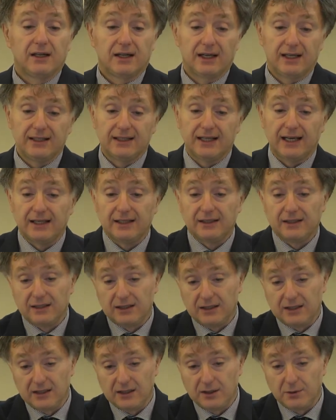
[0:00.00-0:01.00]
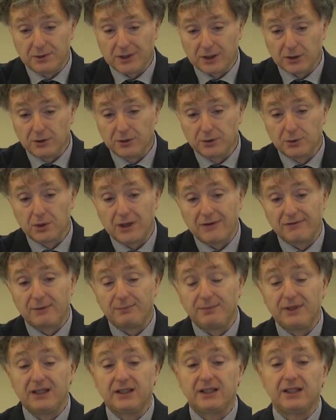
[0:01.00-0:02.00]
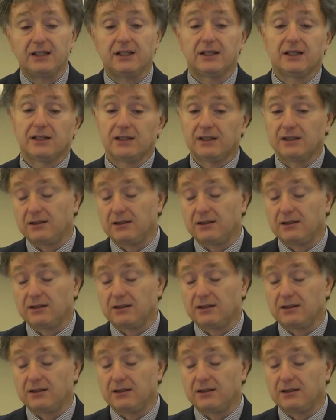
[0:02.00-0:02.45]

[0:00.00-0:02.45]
And then we are going to have a meeting.